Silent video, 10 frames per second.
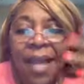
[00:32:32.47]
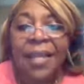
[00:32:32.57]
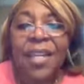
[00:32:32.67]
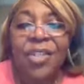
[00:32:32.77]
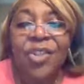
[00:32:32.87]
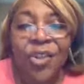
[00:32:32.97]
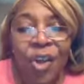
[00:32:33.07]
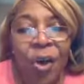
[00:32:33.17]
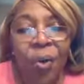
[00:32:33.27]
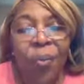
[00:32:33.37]
that need to
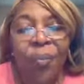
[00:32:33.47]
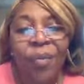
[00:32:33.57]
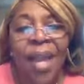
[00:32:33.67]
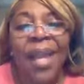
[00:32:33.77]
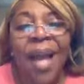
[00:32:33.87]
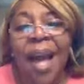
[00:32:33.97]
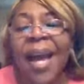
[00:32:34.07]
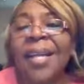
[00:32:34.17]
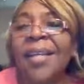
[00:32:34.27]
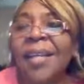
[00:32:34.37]
know that
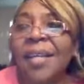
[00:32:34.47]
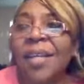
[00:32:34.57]
God